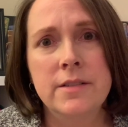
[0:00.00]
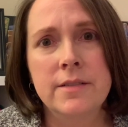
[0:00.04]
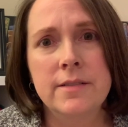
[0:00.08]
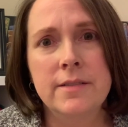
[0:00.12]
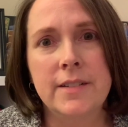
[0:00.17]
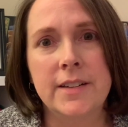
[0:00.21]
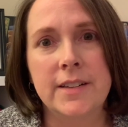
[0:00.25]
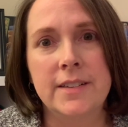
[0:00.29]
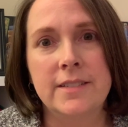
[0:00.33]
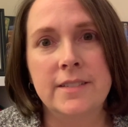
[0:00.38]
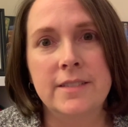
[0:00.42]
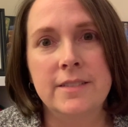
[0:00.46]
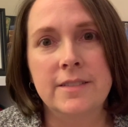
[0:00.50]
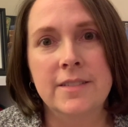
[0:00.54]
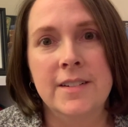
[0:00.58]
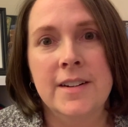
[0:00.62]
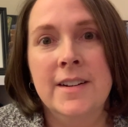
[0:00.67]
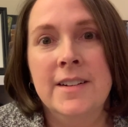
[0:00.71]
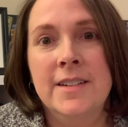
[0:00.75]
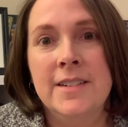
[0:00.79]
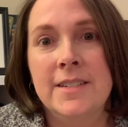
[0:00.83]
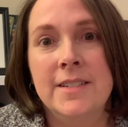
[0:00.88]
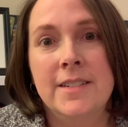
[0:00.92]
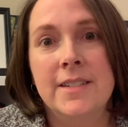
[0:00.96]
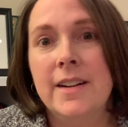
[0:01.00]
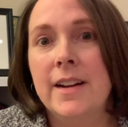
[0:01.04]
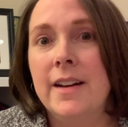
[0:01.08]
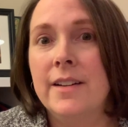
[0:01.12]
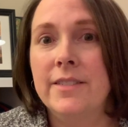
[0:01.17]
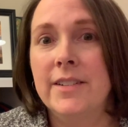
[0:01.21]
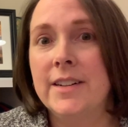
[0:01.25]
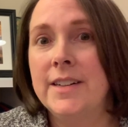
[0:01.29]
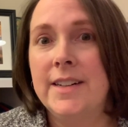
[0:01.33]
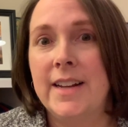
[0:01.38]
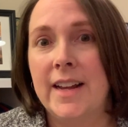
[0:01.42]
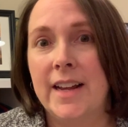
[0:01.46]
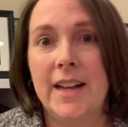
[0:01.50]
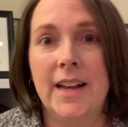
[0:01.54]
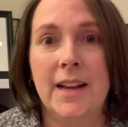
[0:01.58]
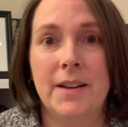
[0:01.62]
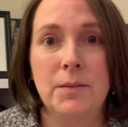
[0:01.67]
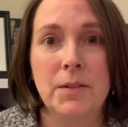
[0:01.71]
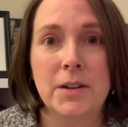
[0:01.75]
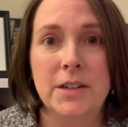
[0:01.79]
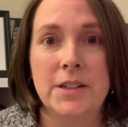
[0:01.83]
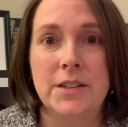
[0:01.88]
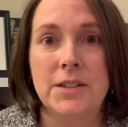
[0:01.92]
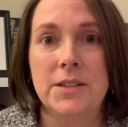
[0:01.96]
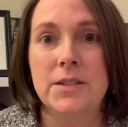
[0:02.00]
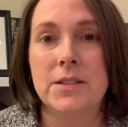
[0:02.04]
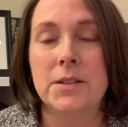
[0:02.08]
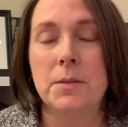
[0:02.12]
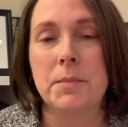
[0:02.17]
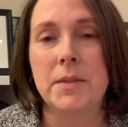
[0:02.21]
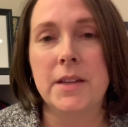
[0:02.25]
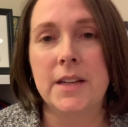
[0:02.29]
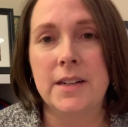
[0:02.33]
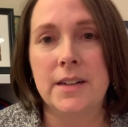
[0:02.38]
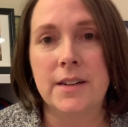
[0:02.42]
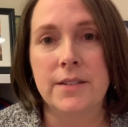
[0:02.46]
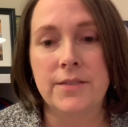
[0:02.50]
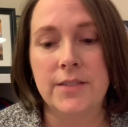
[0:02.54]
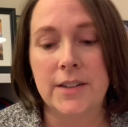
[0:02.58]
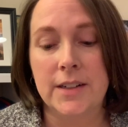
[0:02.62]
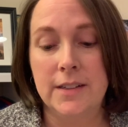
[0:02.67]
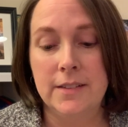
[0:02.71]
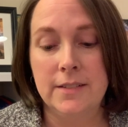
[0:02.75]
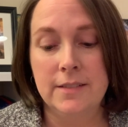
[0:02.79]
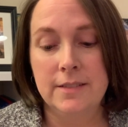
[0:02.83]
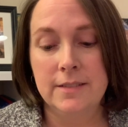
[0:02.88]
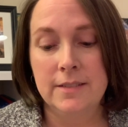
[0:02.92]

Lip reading: Like every day I want to do something different.